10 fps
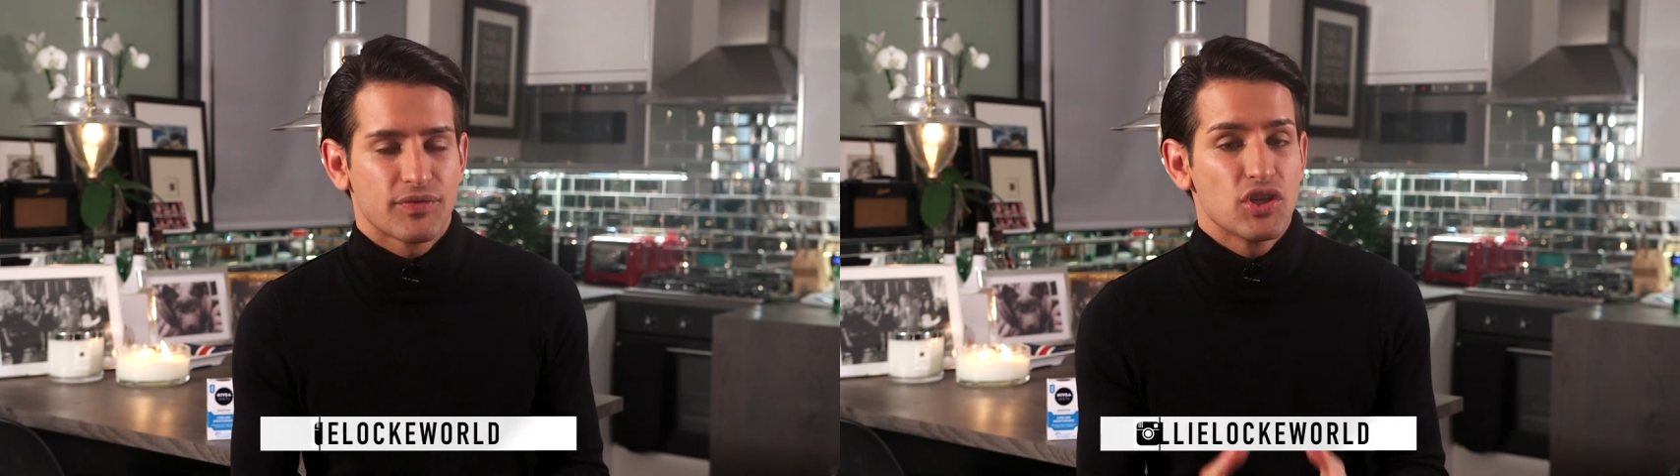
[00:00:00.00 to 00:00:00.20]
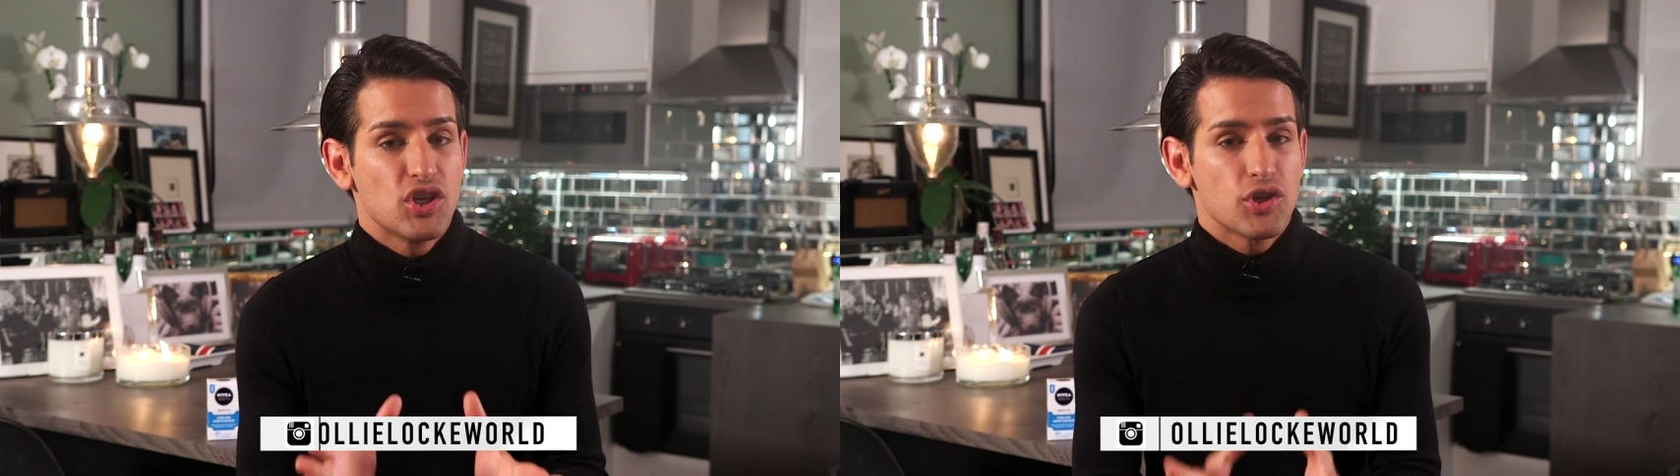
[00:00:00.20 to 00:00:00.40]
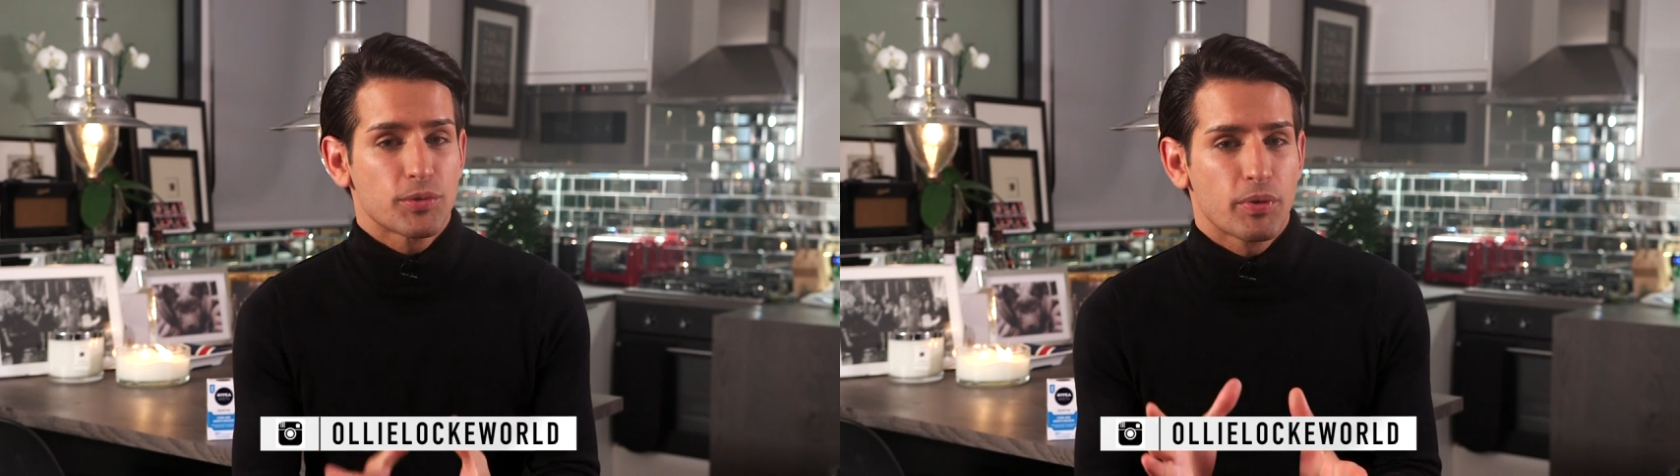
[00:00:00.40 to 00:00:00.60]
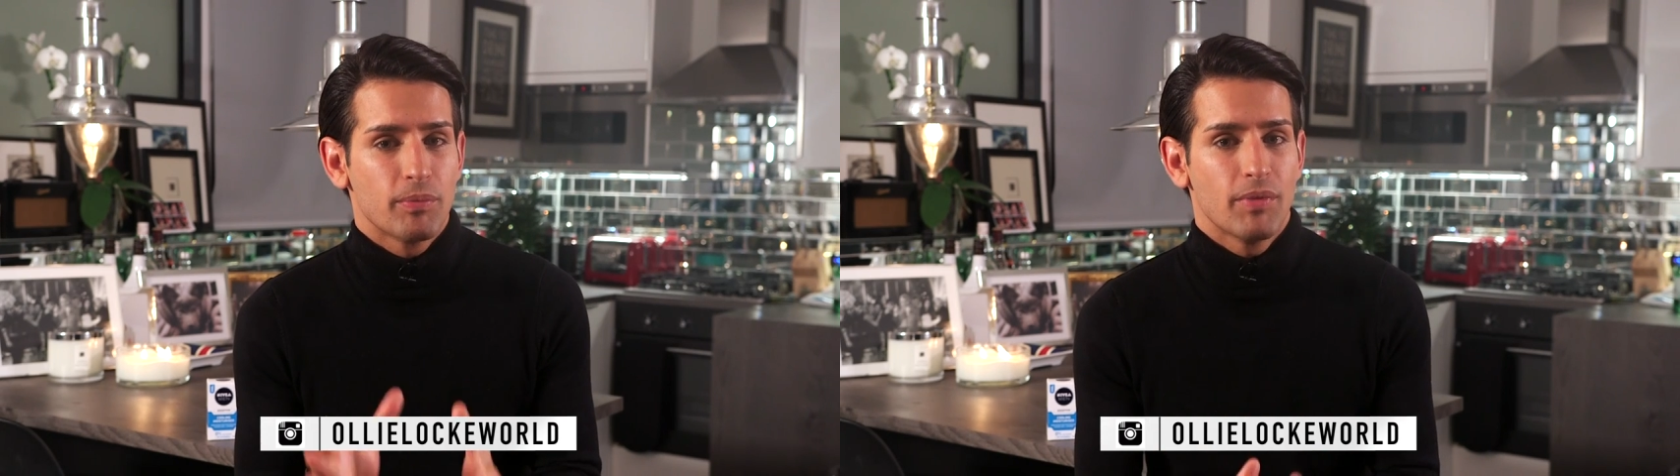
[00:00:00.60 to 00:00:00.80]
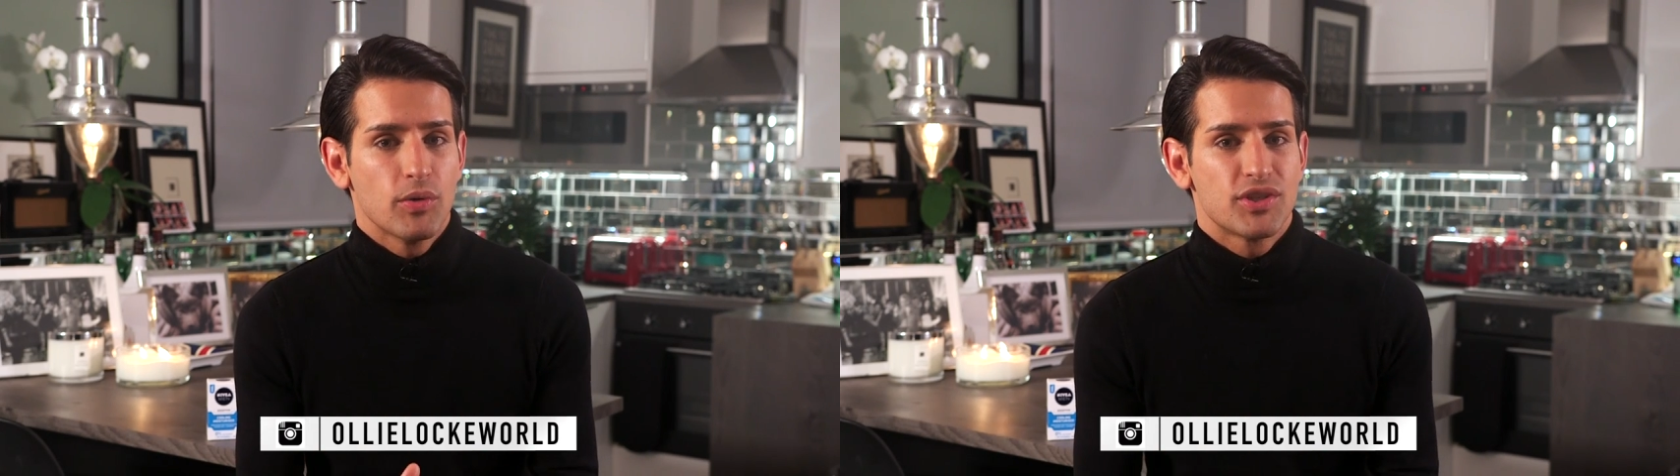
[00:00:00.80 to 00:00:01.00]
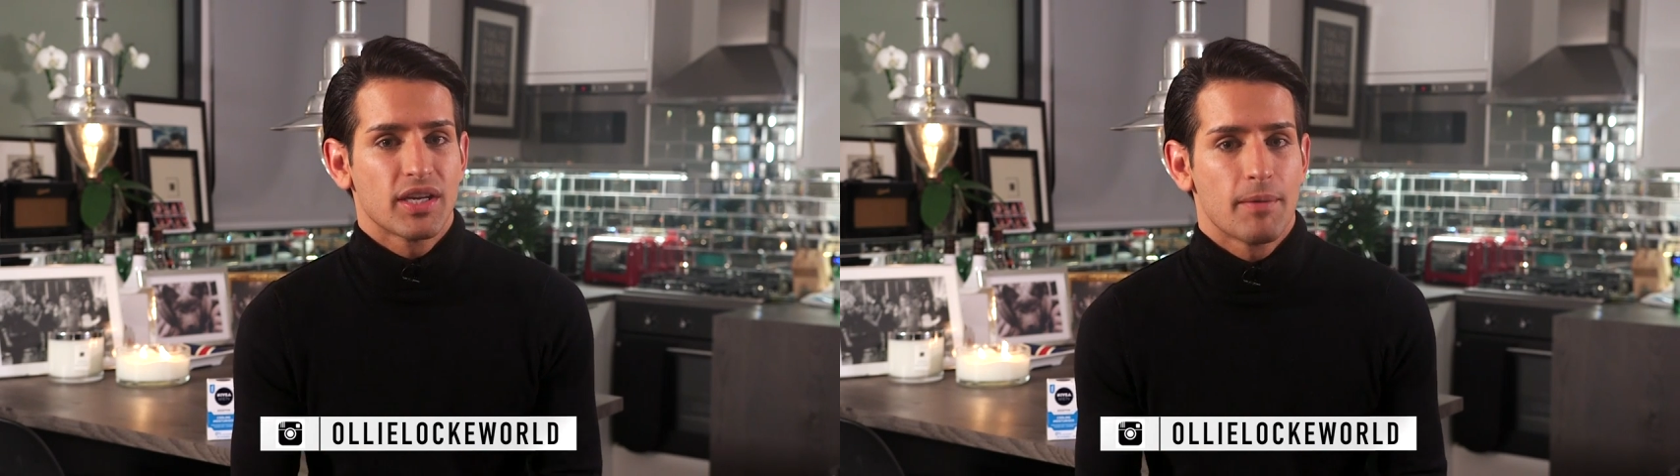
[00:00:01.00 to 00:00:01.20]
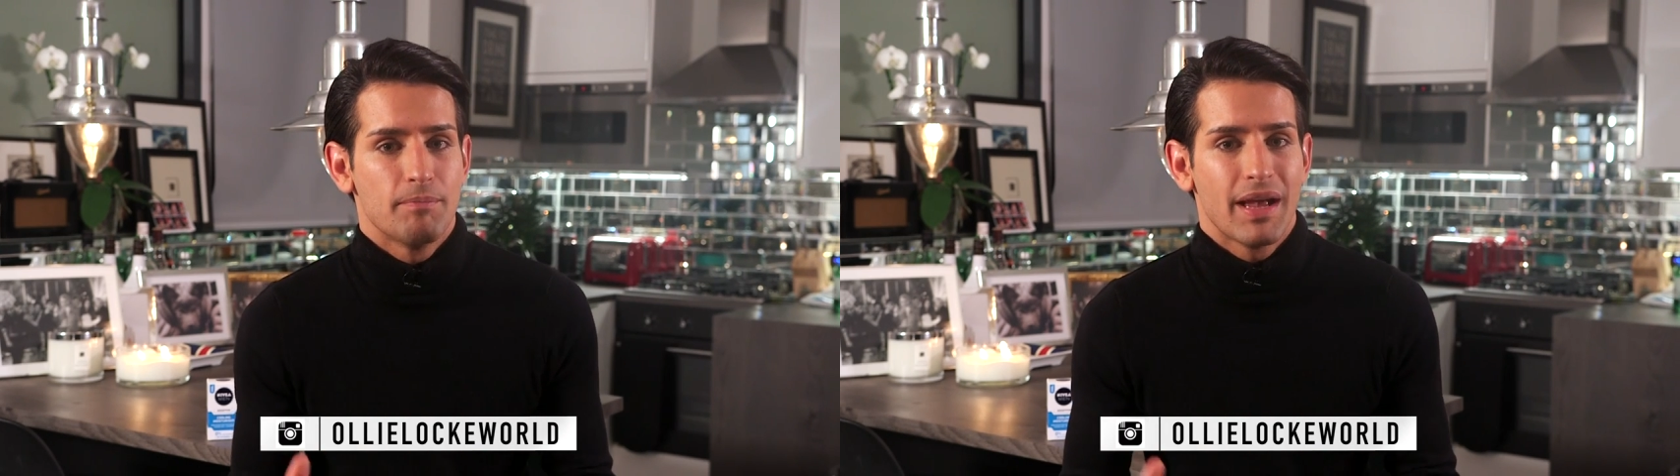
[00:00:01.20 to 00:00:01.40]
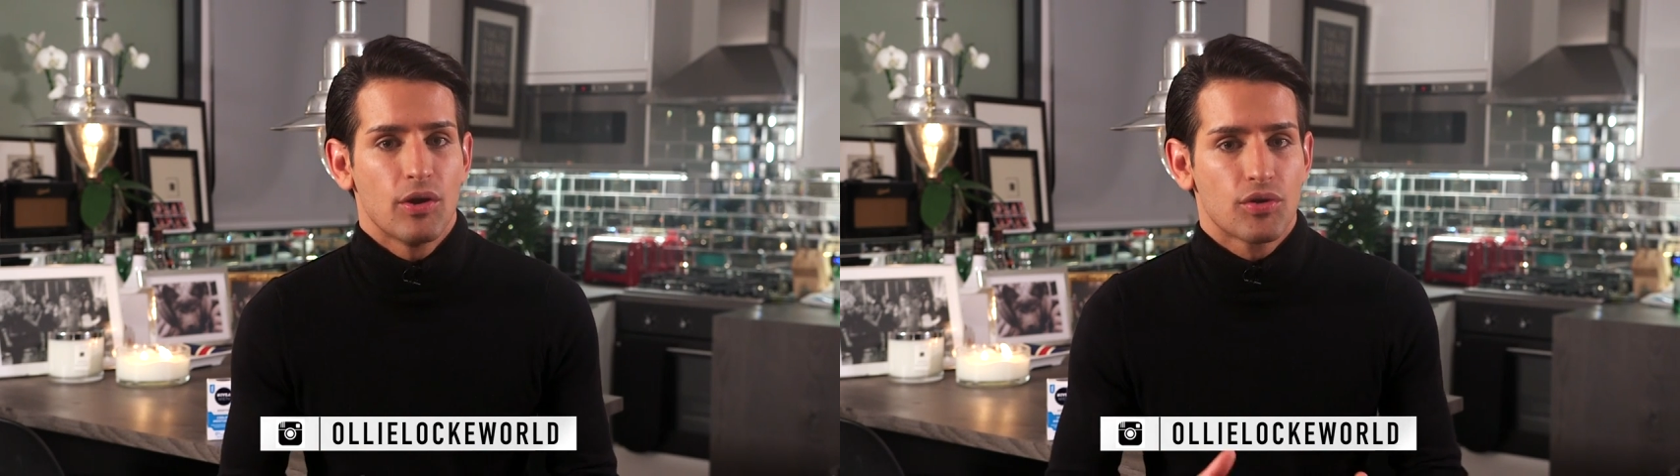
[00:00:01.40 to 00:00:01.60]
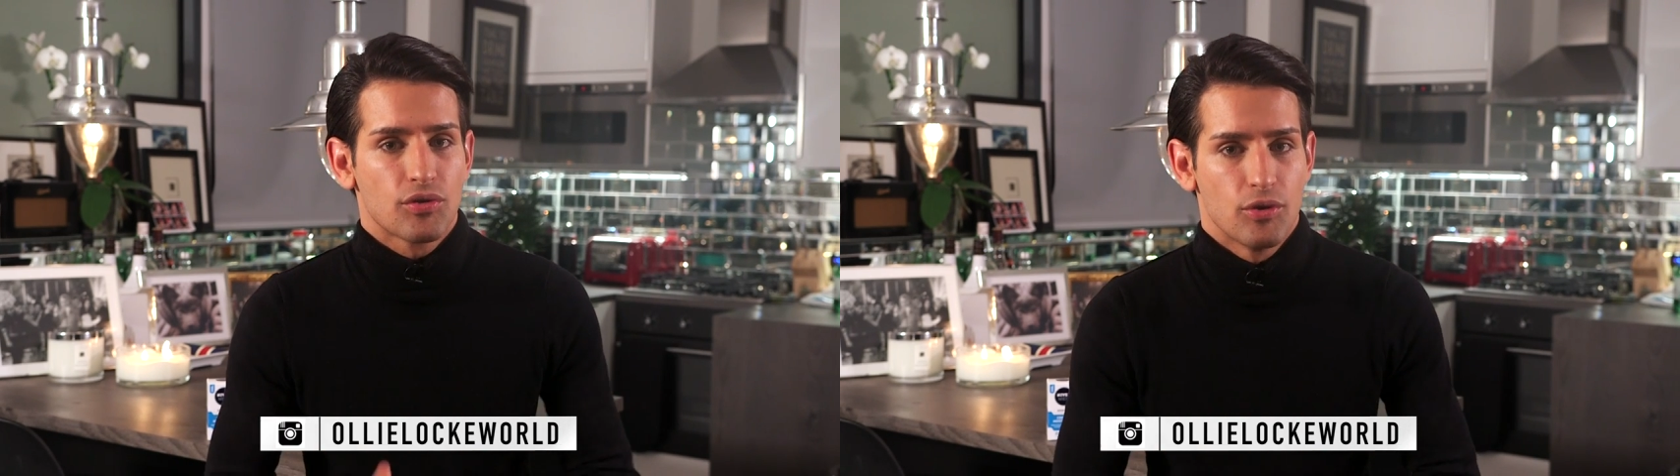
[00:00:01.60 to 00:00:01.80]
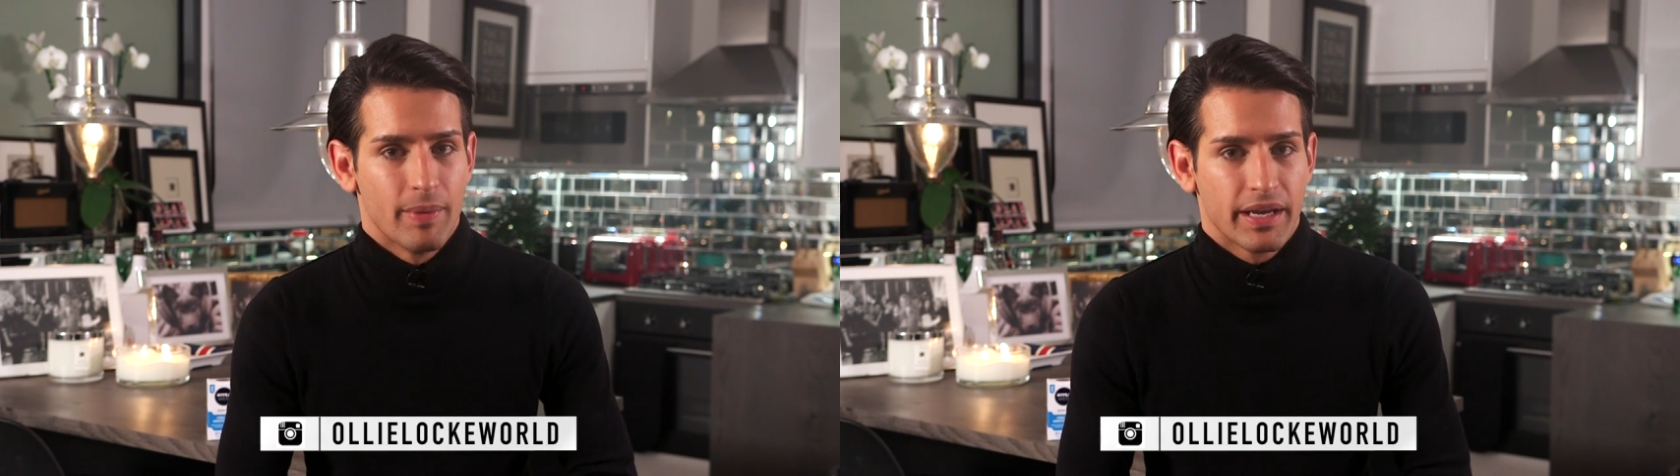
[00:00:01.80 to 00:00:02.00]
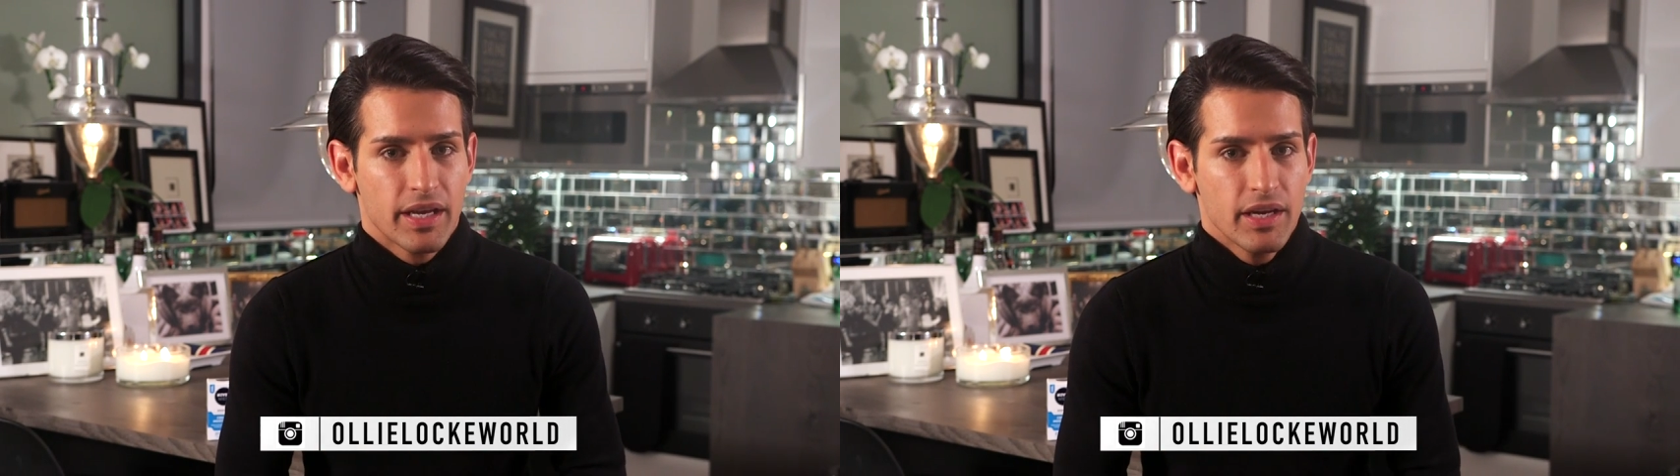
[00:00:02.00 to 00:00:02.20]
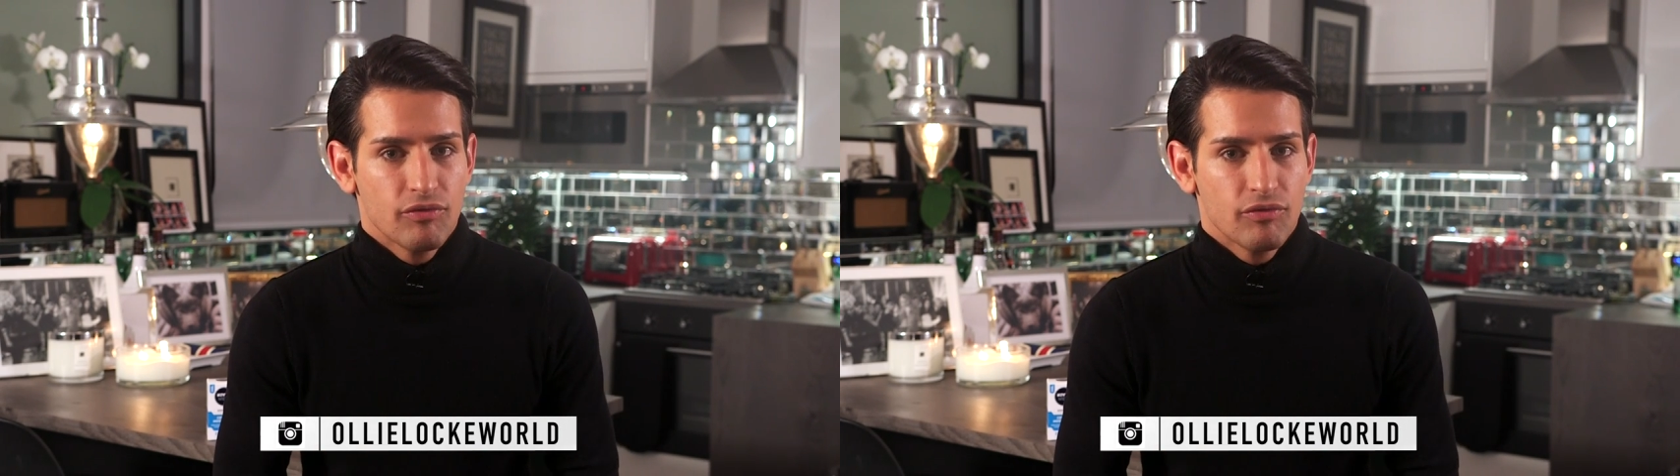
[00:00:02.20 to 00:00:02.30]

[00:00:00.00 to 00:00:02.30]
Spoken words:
for youth promoting male grooming.